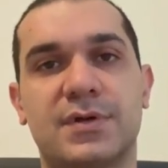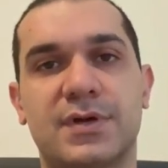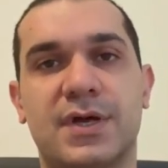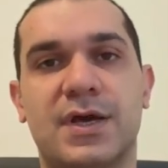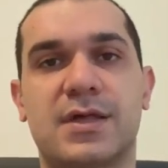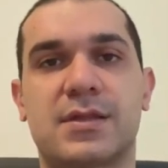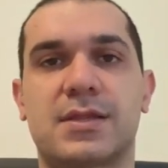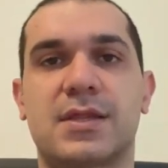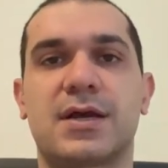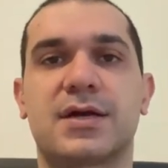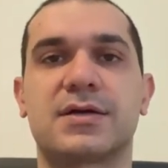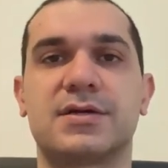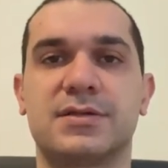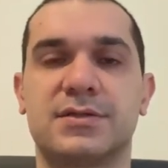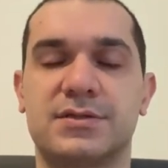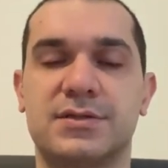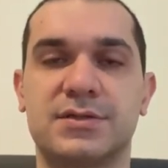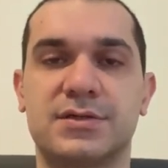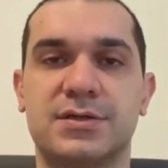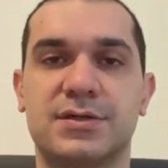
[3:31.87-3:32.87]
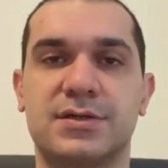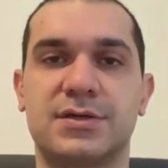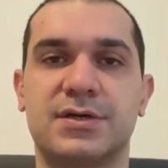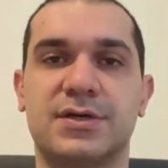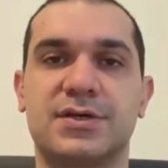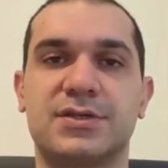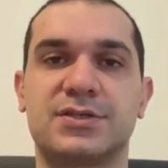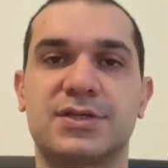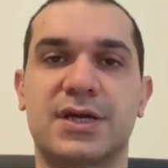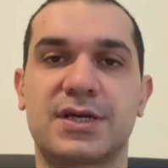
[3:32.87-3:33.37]
a second
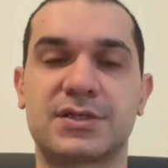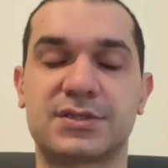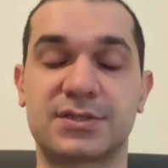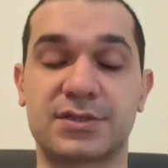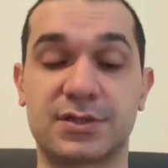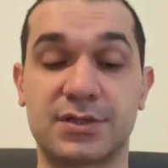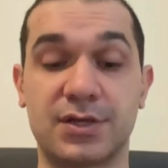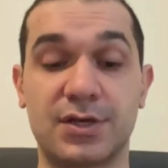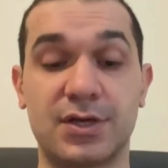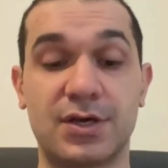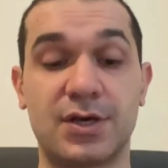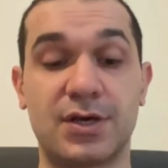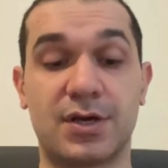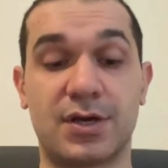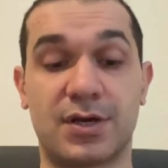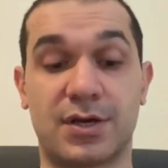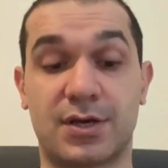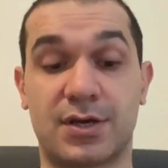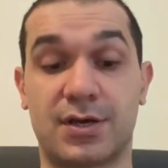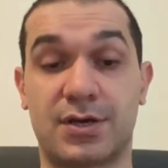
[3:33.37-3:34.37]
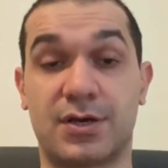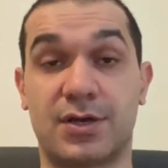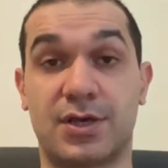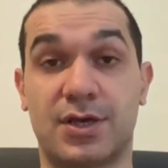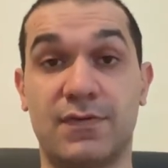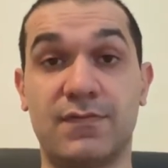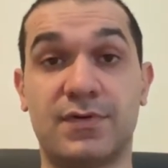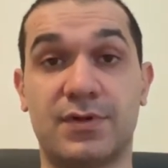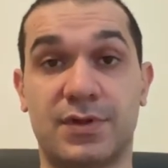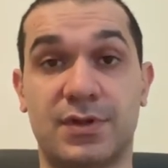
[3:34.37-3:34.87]
injection.
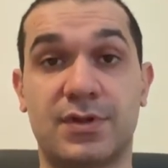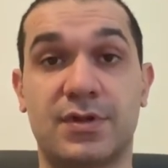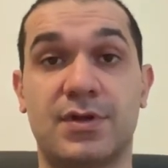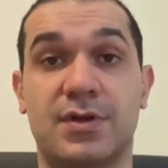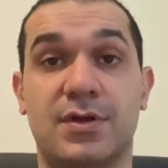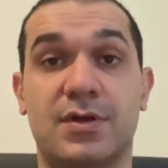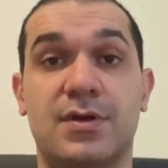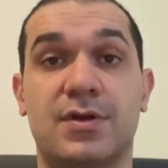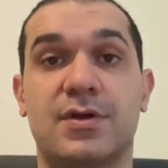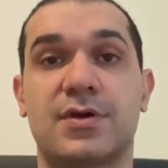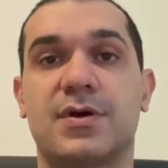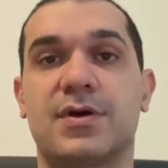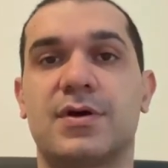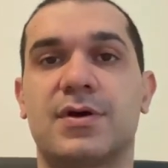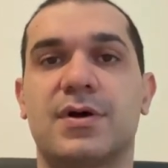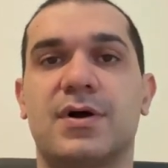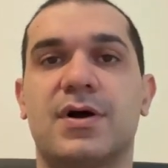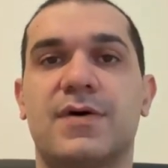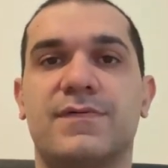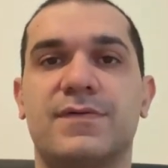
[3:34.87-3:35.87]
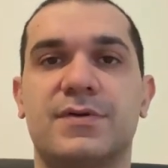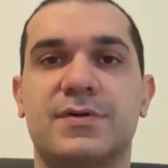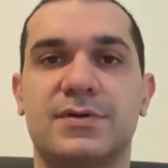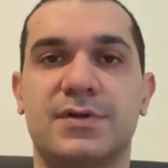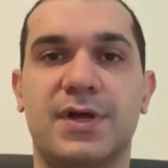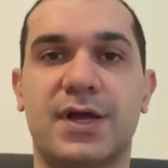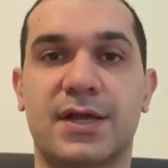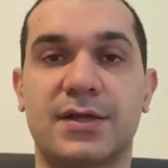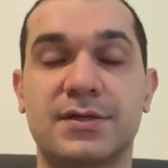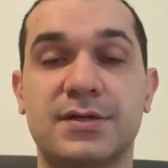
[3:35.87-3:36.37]
Even after
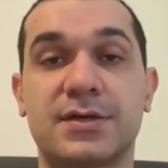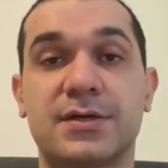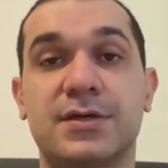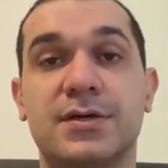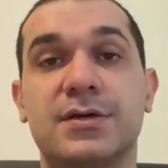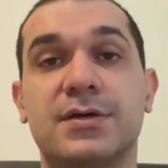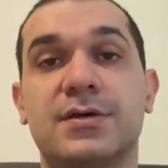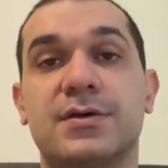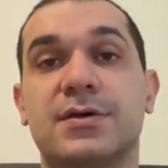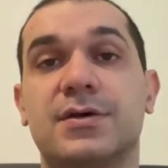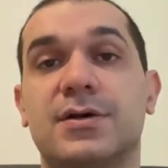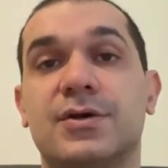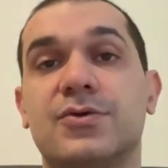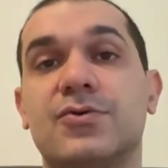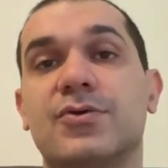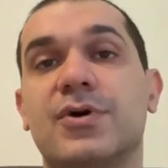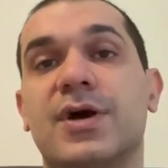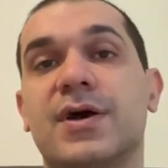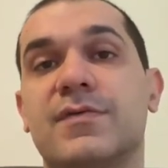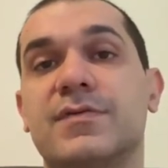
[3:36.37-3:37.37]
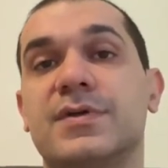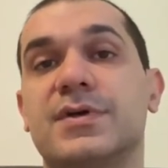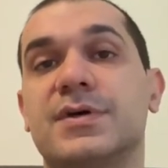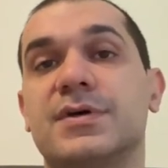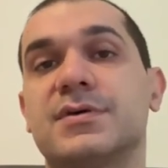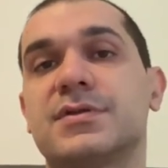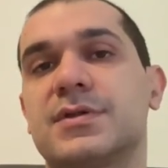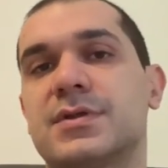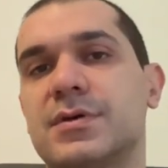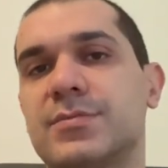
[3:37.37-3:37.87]
that, you have the
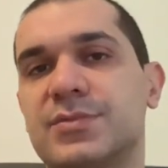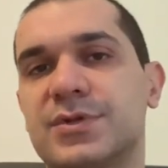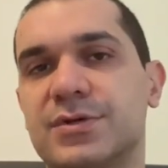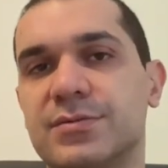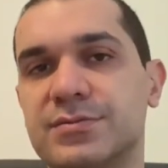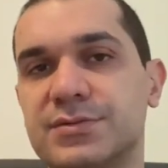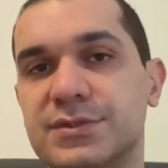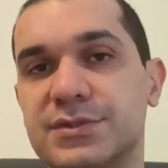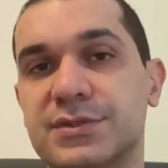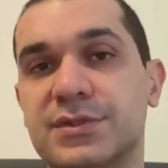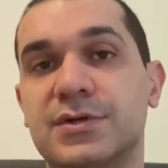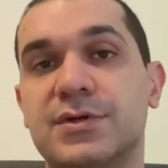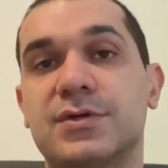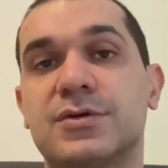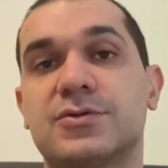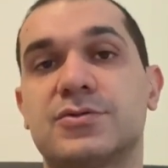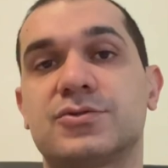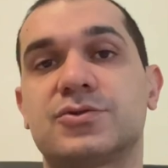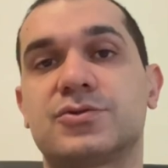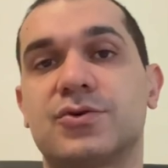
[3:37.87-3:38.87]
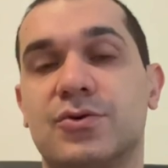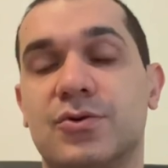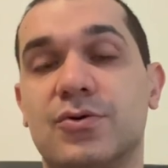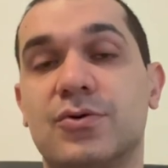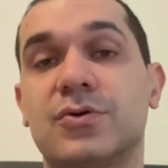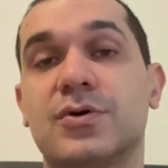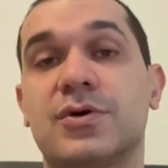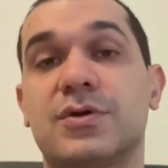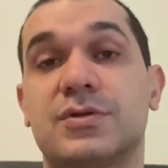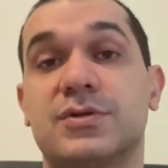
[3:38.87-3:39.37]
symptoms, so
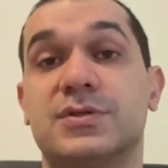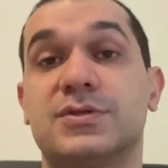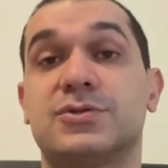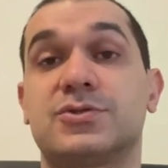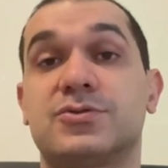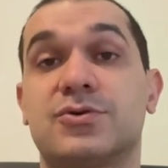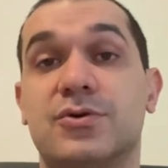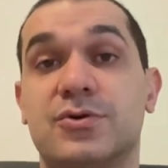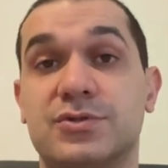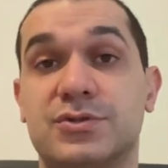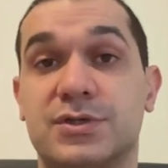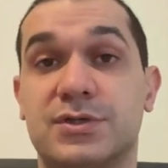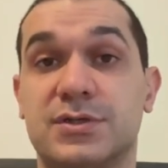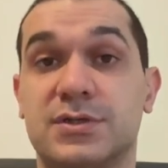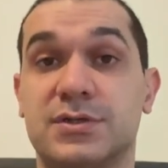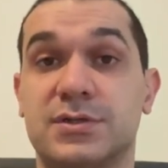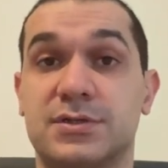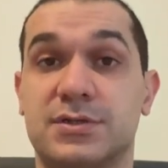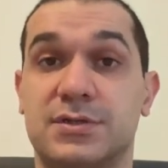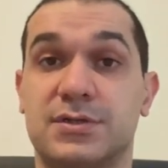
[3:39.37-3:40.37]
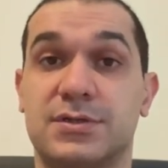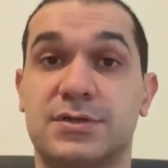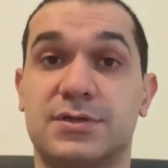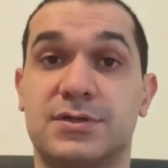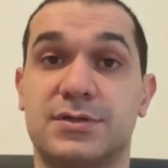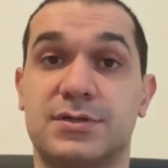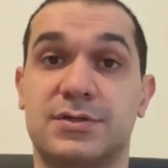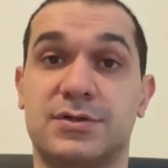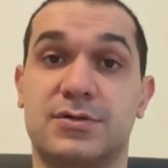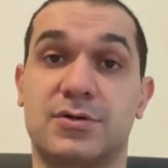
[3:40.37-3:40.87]
the surgical
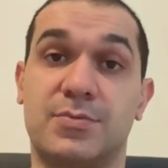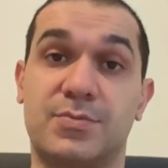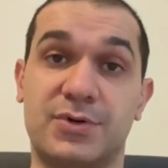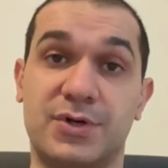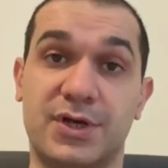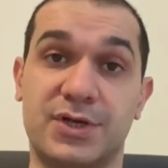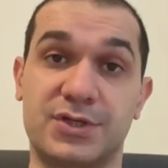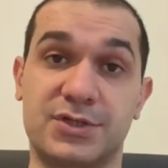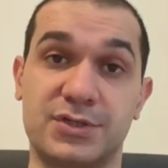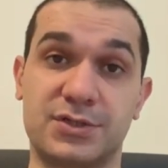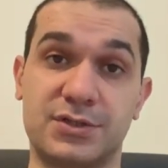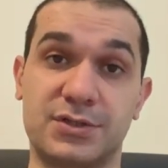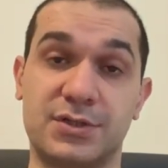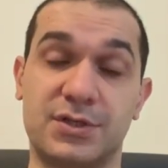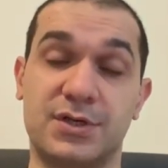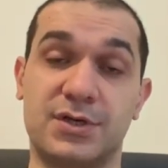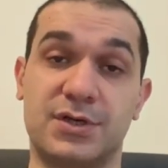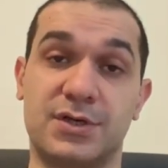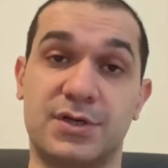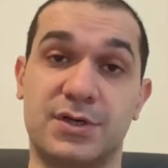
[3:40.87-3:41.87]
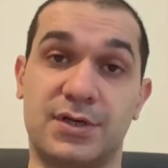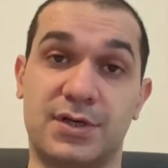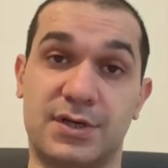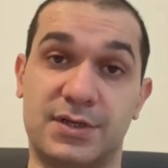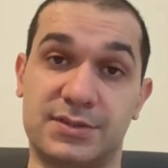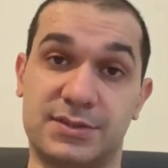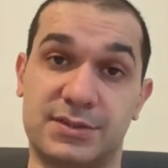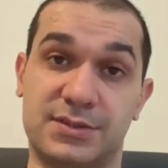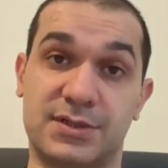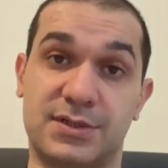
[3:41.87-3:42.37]
operation
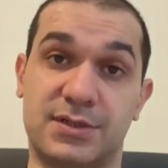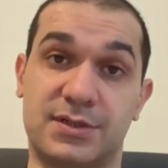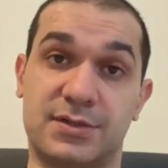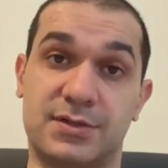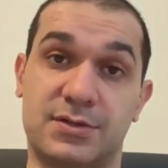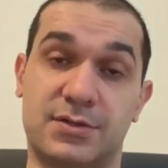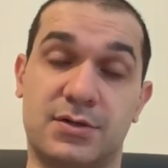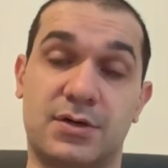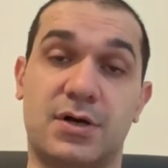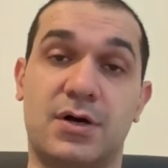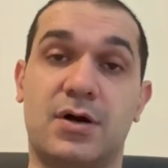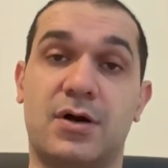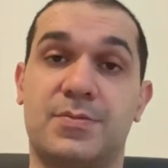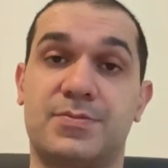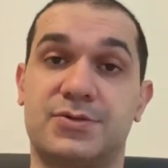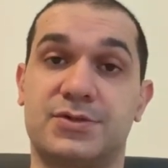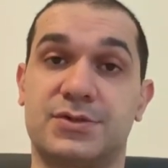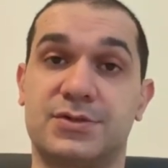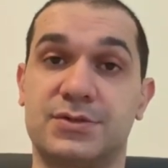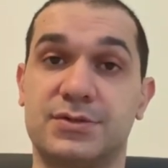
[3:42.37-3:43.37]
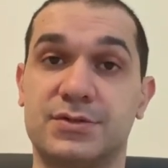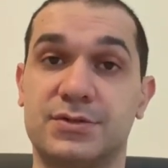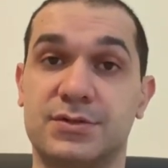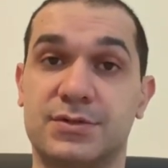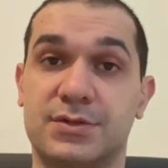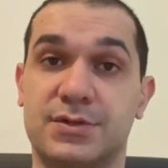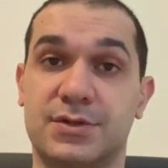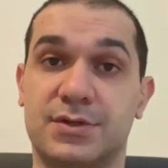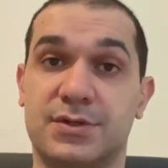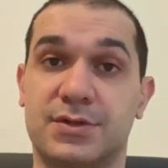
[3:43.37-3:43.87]
is the option
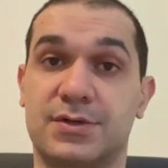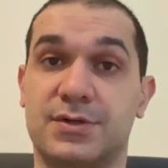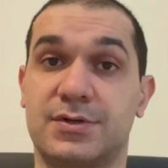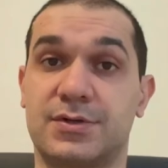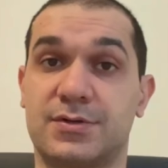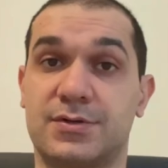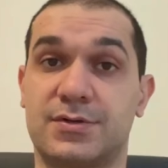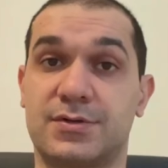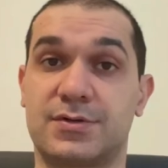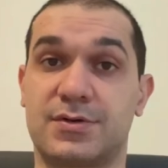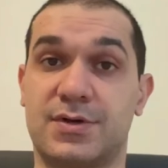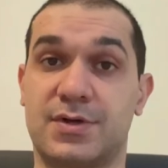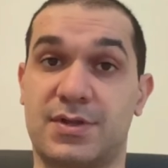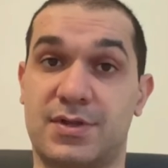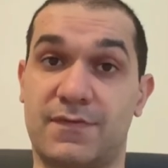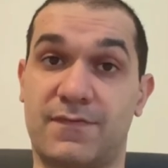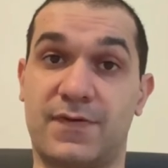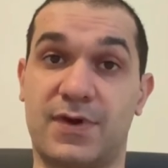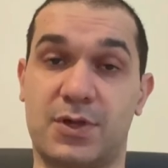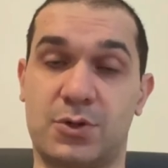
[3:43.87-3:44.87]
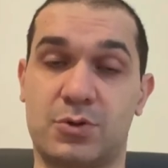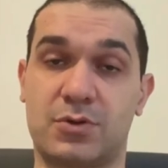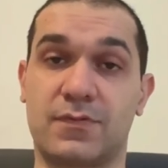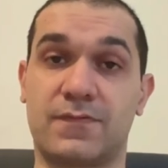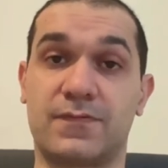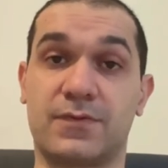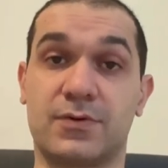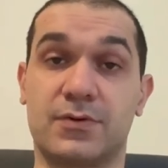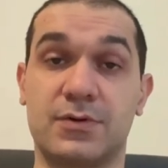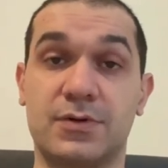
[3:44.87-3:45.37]
in the face
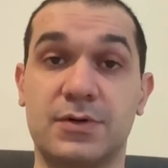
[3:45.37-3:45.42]
of you.